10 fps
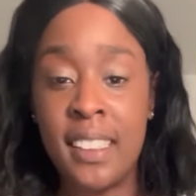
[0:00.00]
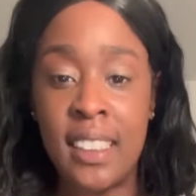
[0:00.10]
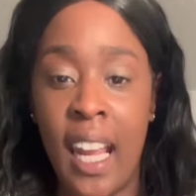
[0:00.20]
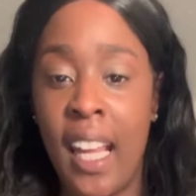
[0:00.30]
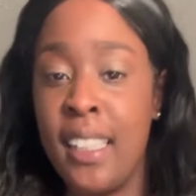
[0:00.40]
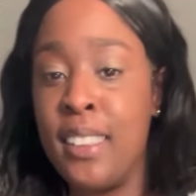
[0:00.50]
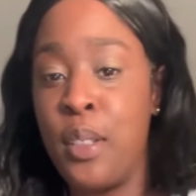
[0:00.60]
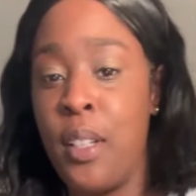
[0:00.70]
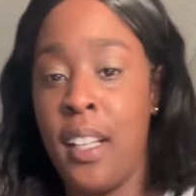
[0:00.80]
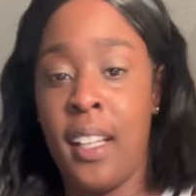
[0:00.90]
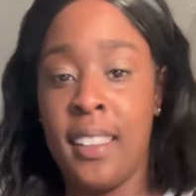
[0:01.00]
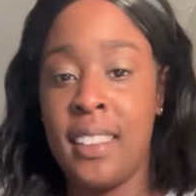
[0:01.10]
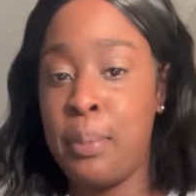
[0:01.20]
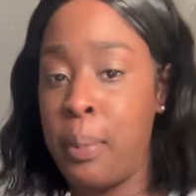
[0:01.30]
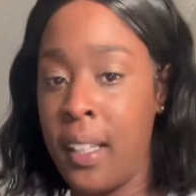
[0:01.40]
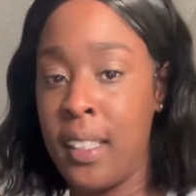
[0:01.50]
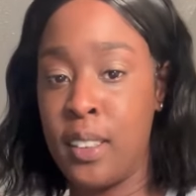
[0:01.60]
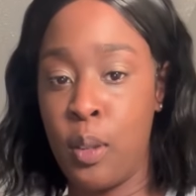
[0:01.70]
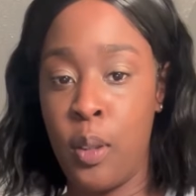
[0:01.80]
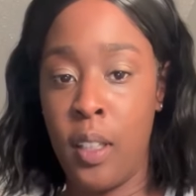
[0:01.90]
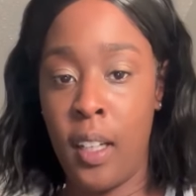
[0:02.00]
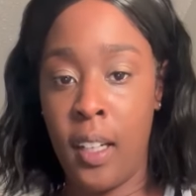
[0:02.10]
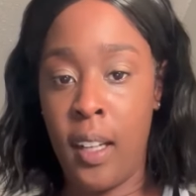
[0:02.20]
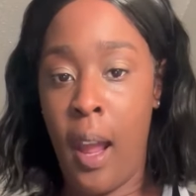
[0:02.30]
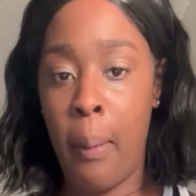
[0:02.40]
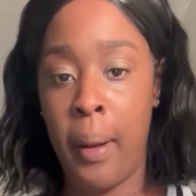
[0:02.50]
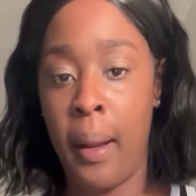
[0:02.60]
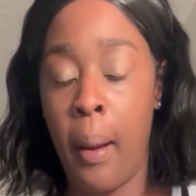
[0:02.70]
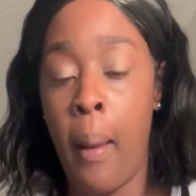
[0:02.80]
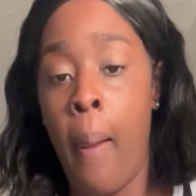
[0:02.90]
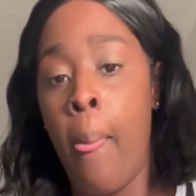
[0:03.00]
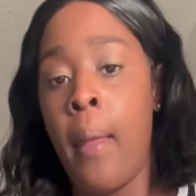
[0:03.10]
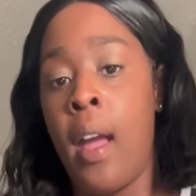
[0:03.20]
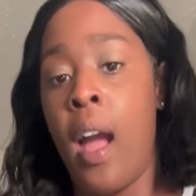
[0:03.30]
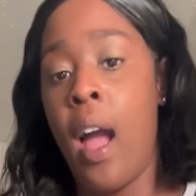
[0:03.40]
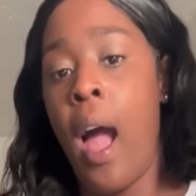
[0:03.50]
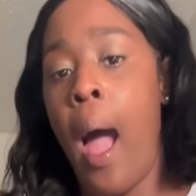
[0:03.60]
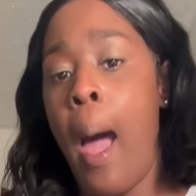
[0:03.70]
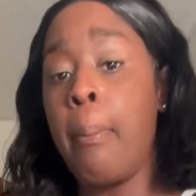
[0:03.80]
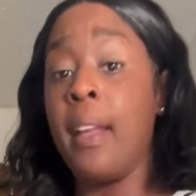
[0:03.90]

stains on this, but it's all good. I mean, I'm